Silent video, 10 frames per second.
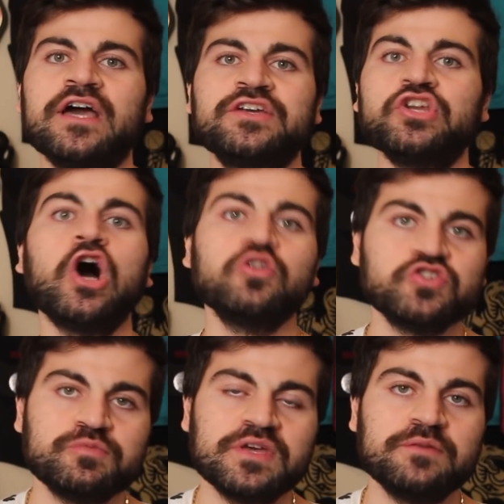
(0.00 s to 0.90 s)

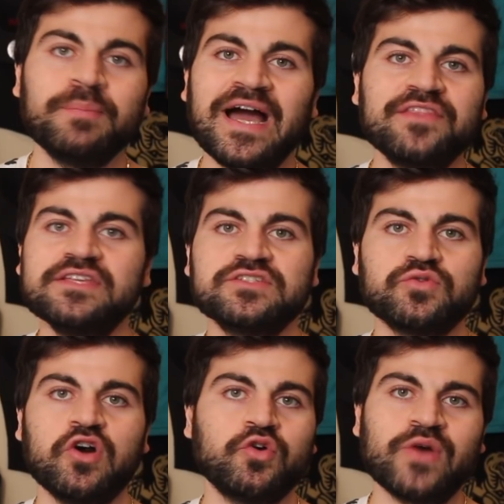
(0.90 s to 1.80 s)
acknowledgement by the
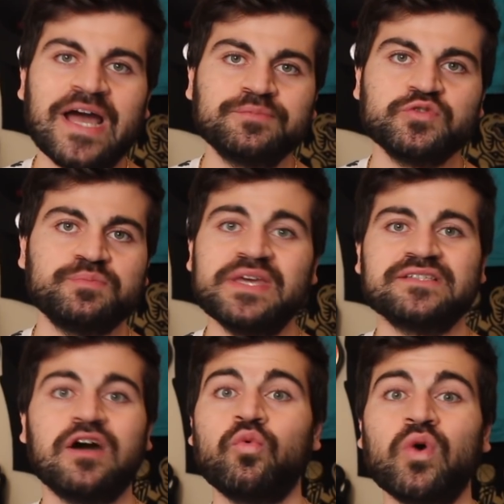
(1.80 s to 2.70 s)
Toronto Raptors
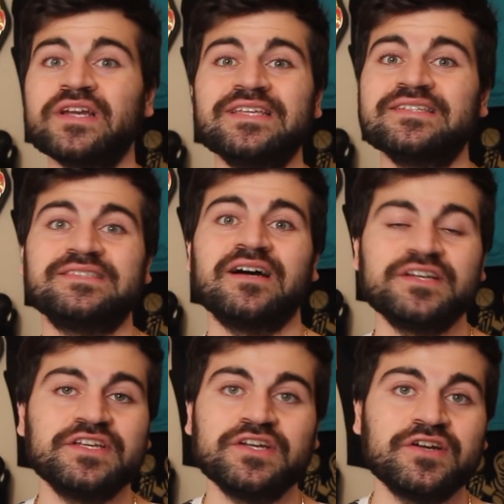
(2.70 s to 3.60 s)
based on what he's
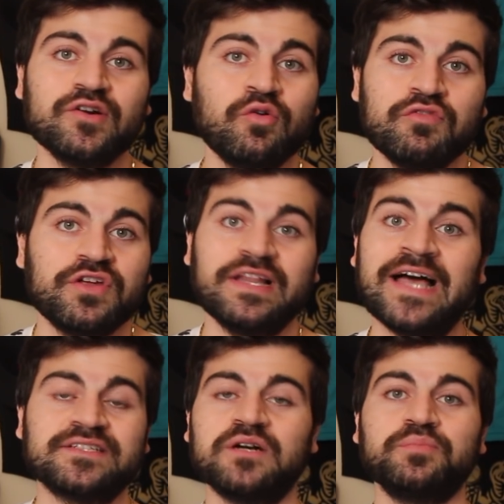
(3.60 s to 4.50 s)
done here over the
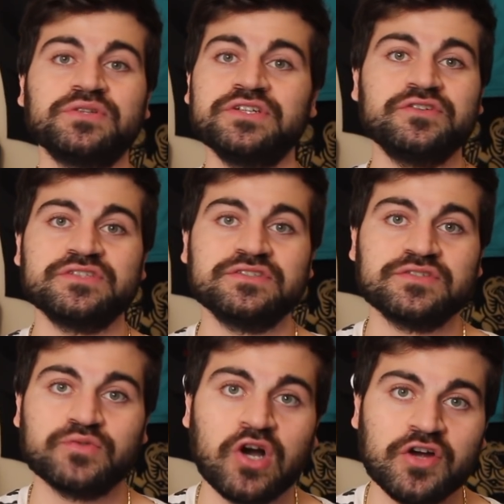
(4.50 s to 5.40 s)
last couple of years in
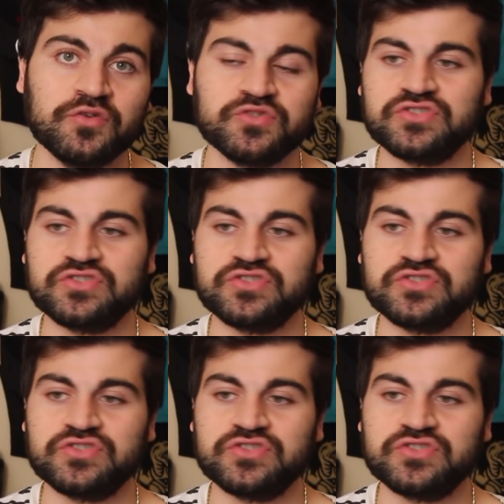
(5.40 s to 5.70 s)
Toronto.